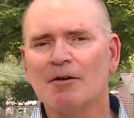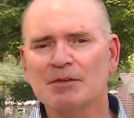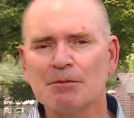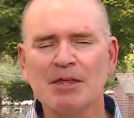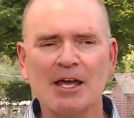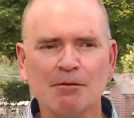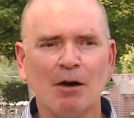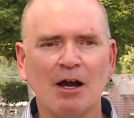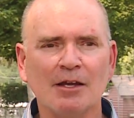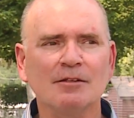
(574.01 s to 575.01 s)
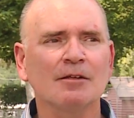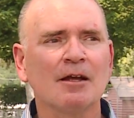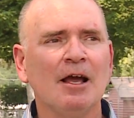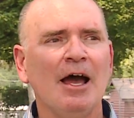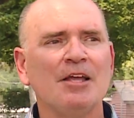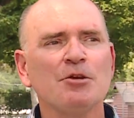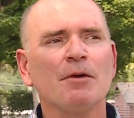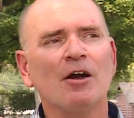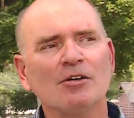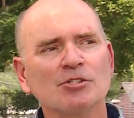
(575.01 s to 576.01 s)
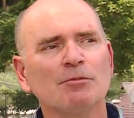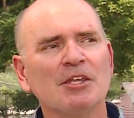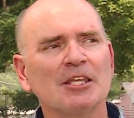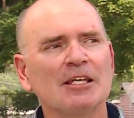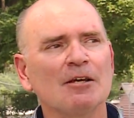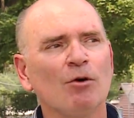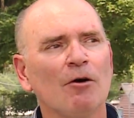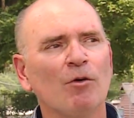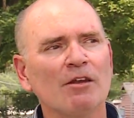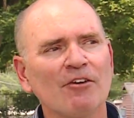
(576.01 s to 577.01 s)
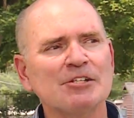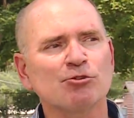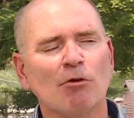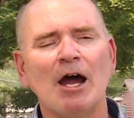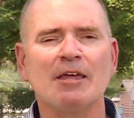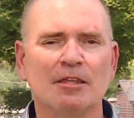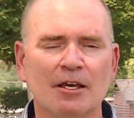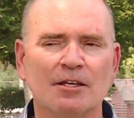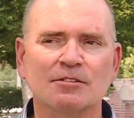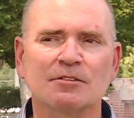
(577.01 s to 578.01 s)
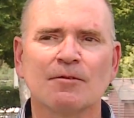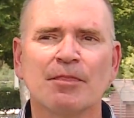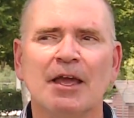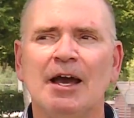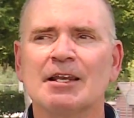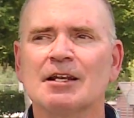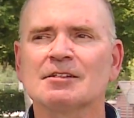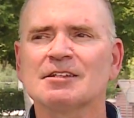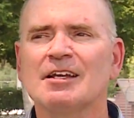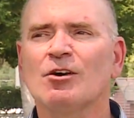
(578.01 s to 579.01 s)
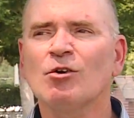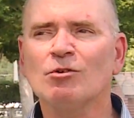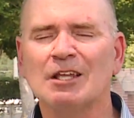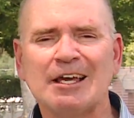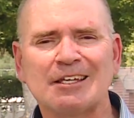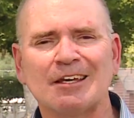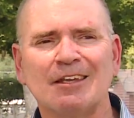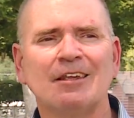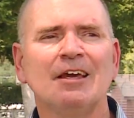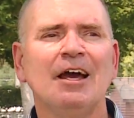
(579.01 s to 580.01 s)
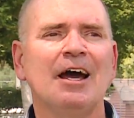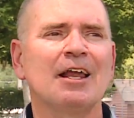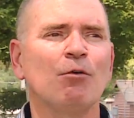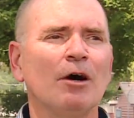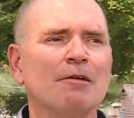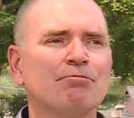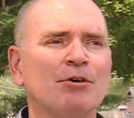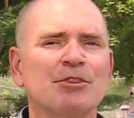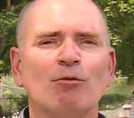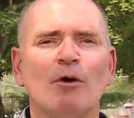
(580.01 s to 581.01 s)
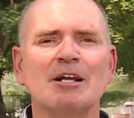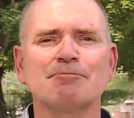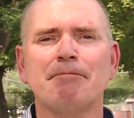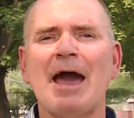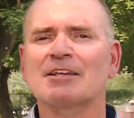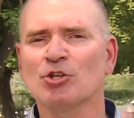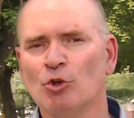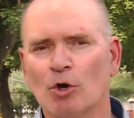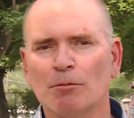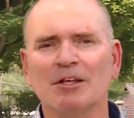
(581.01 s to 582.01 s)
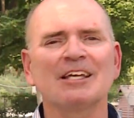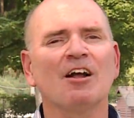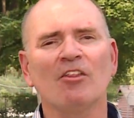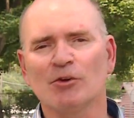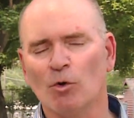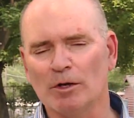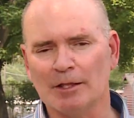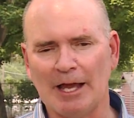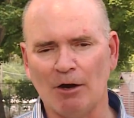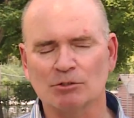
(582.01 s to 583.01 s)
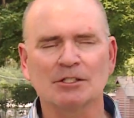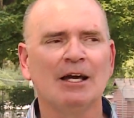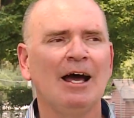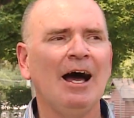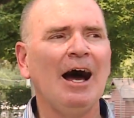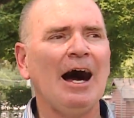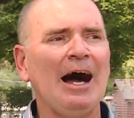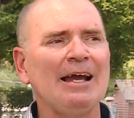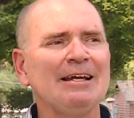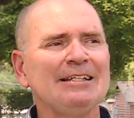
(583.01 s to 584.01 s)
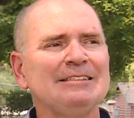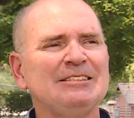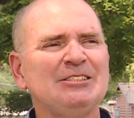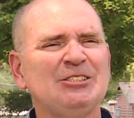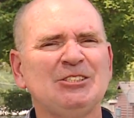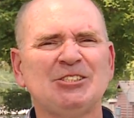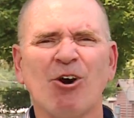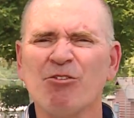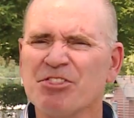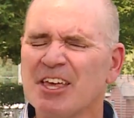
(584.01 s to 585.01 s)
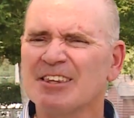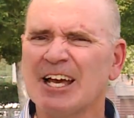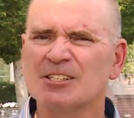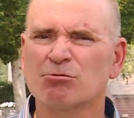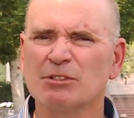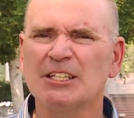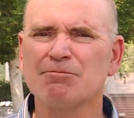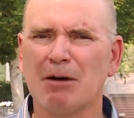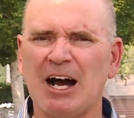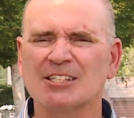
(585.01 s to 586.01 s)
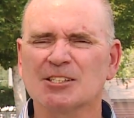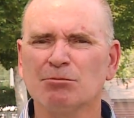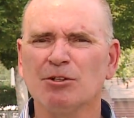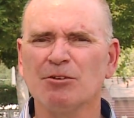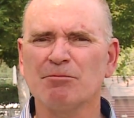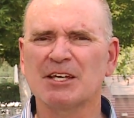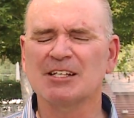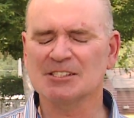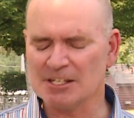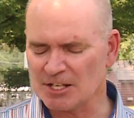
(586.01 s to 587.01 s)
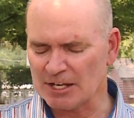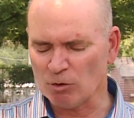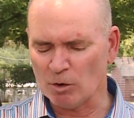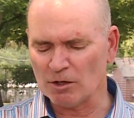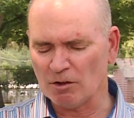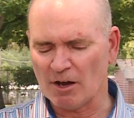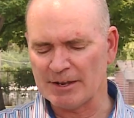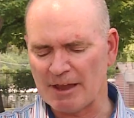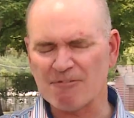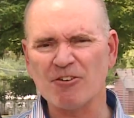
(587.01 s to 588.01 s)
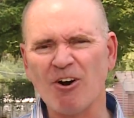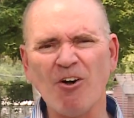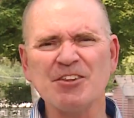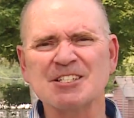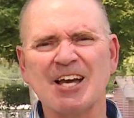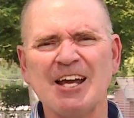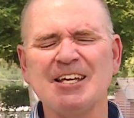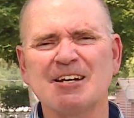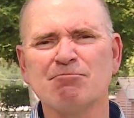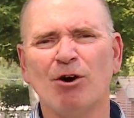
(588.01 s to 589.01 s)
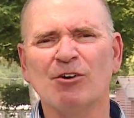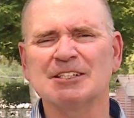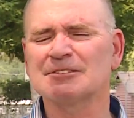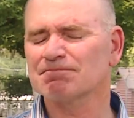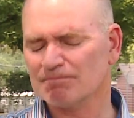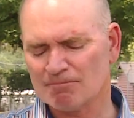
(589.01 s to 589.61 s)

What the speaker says: keep that in mind. And you may also be thinking, well, what if I try this and I decide I don't like it and I want to put the watch back to normal, get all the oil out? I don't think that's really possible, because now you got oil on all these tiny components,